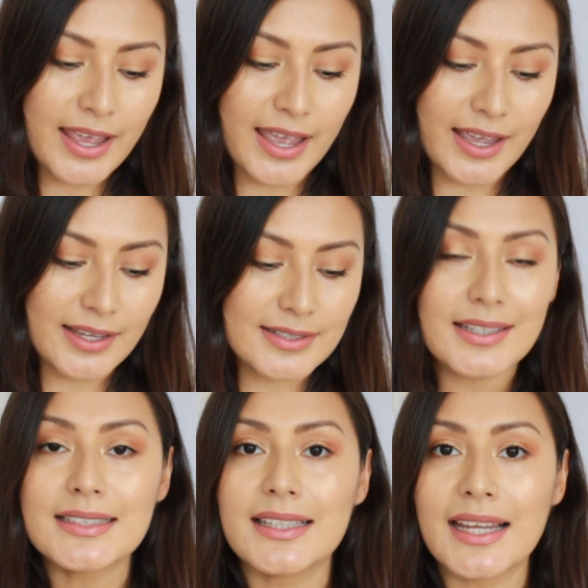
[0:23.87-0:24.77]

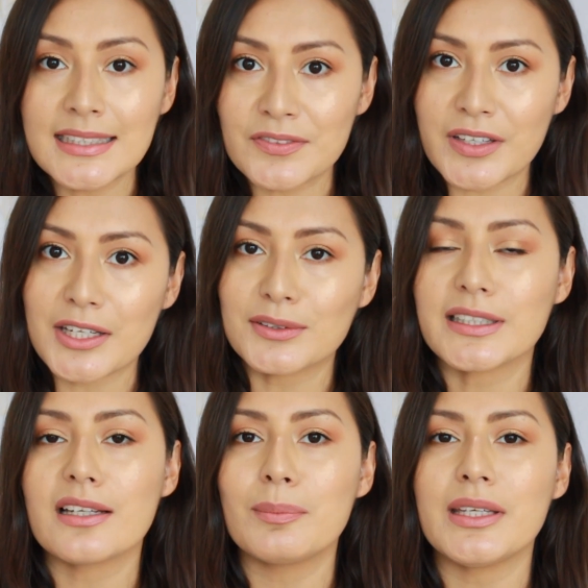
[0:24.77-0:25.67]
And today's video is
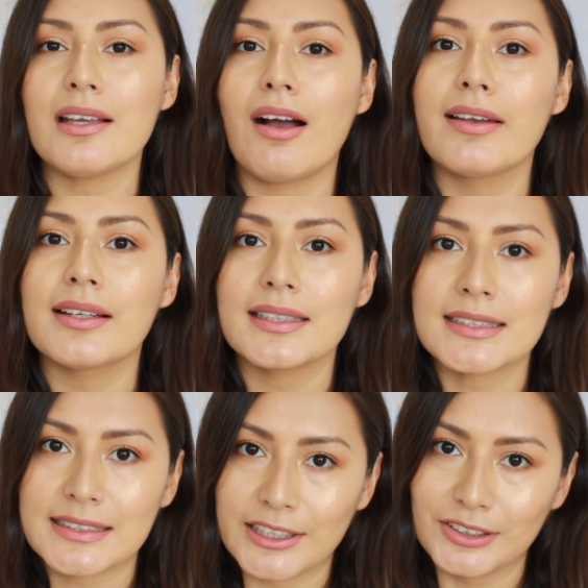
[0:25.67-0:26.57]
going to be on
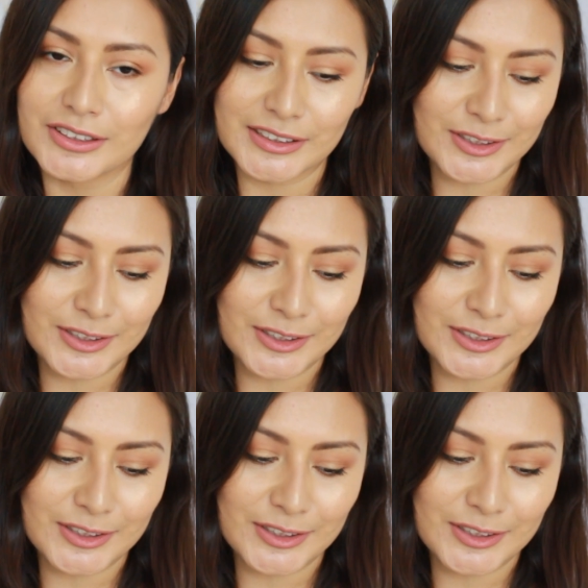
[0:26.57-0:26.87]
concealers.